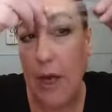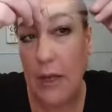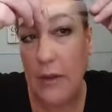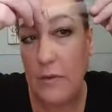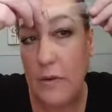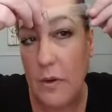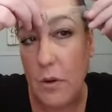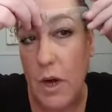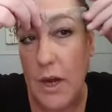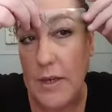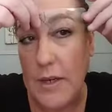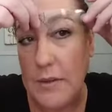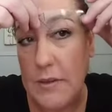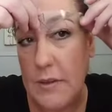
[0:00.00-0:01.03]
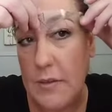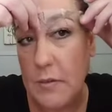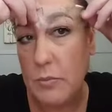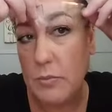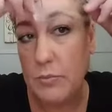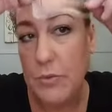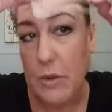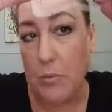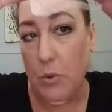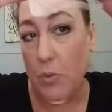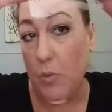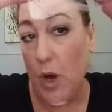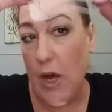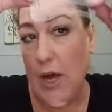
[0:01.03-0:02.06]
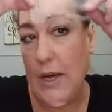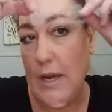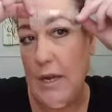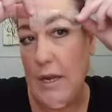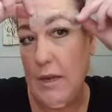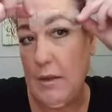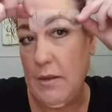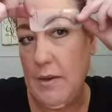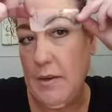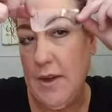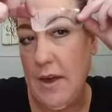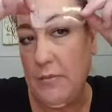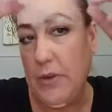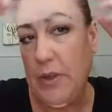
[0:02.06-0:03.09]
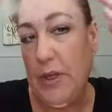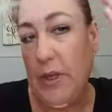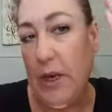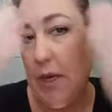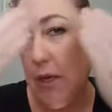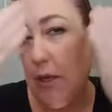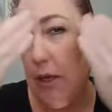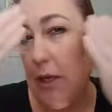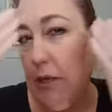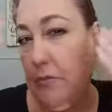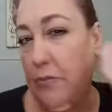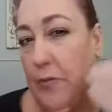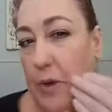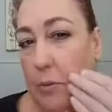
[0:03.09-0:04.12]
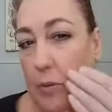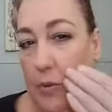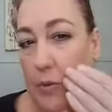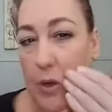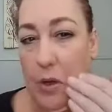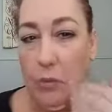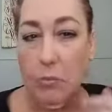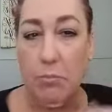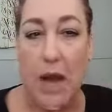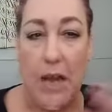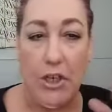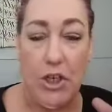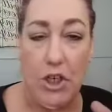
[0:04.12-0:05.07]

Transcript: And so I did this number 1, and it definitely kind of fit within my